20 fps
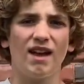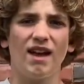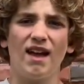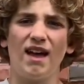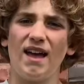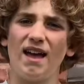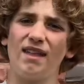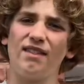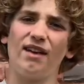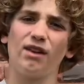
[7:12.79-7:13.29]

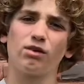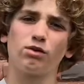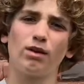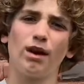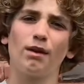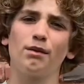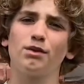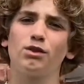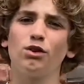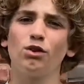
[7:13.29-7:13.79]
and that's what
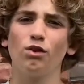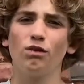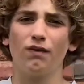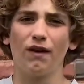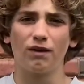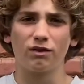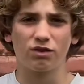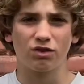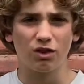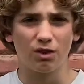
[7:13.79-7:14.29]
I would do if
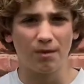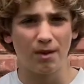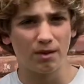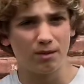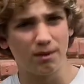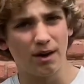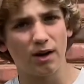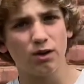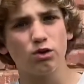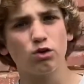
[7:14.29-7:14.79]
I was third
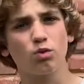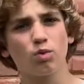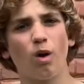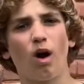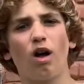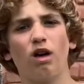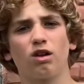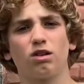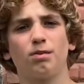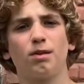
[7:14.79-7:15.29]
baseman. I use
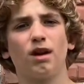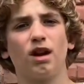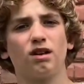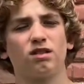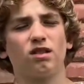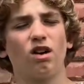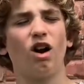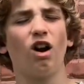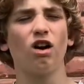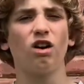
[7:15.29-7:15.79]
Rawlings
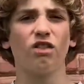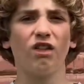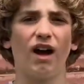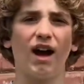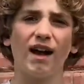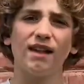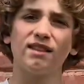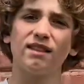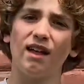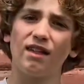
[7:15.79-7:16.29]
because the heart of the
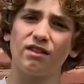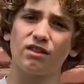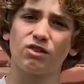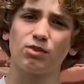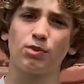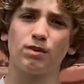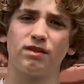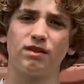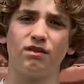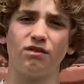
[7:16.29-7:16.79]
hide leather
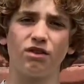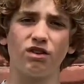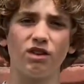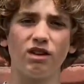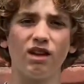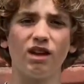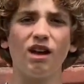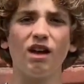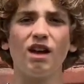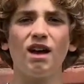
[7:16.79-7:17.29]

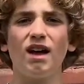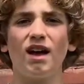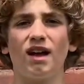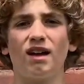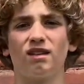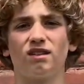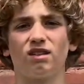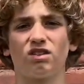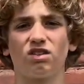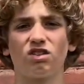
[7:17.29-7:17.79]
specifically
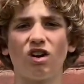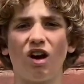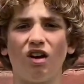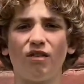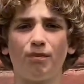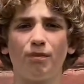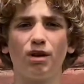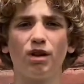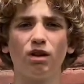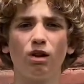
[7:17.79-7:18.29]
is a
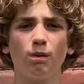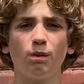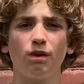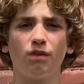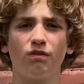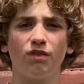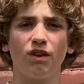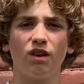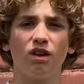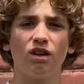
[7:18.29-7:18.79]
soft, pillowy
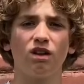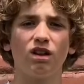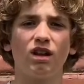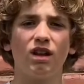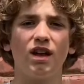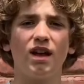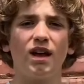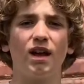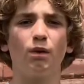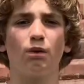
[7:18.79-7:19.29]
feel.
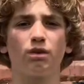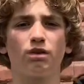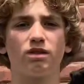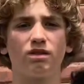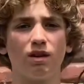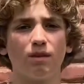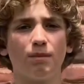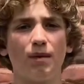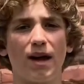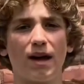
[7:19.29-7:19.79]
It will
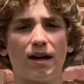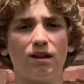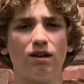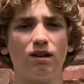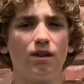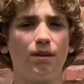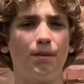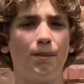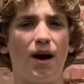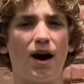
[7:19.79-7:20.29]
sink back
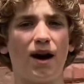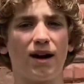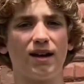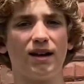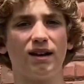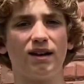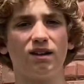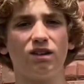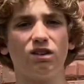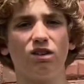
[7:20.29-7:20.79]
into the
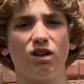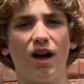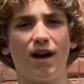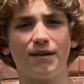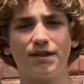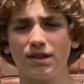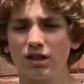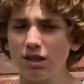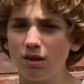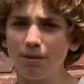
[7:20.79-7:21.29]
pocket. You'll
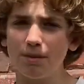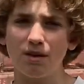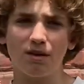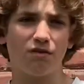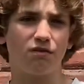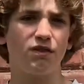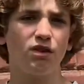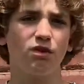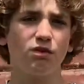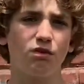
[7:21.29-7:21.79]
have a little bit of
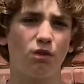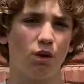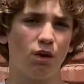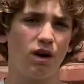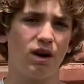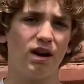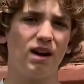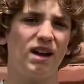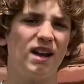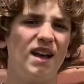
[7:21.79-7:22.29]
feel
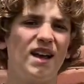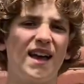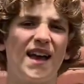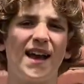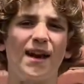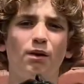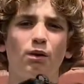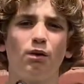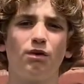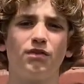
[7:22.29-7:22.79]
for it,
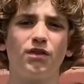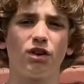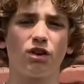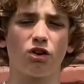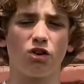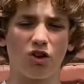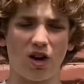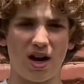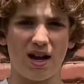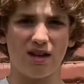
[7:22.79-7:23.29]
and it will feel
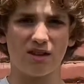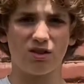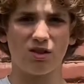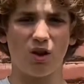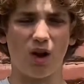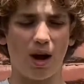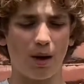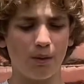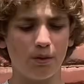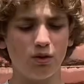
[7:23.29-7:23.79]
great. So
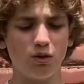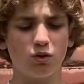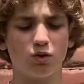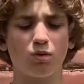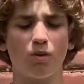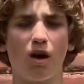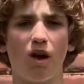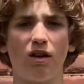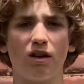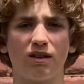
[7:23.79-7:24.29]
I would use
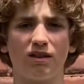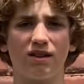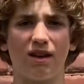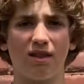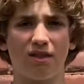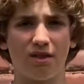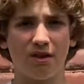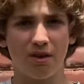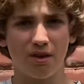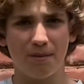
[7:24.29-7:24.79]
Rawlings
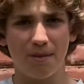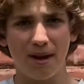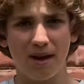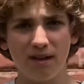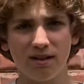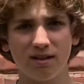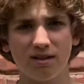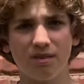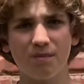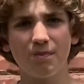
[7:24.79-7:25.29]
at third
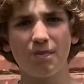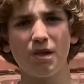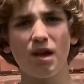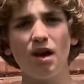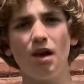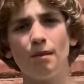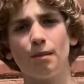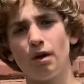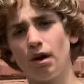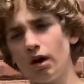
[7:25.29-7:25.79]
base, but